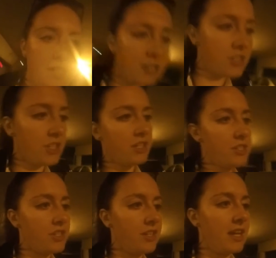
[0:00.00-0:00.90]
Sure,
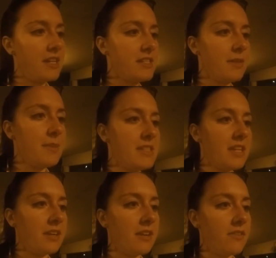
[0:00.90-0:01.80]
sure, yes. Give me a
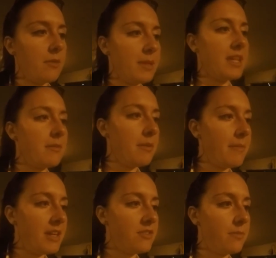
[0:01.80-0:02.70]
cigarette for me. Give me a
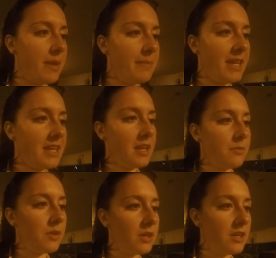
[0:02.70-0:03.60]
match for my Mexican
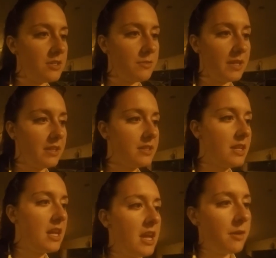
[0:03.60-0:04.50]
war gone to England.
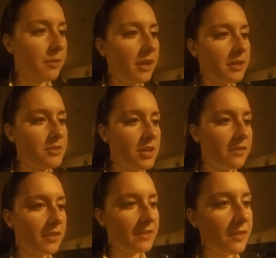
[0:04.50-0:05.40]
Where are you,
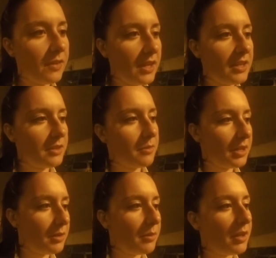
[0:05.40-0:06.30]
Geoffrey? If only I knew where
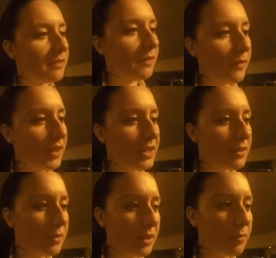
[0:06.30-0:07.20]
you were. If only I
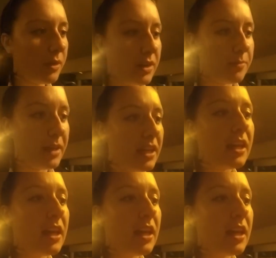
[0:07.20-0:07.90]
knew what you wanted me.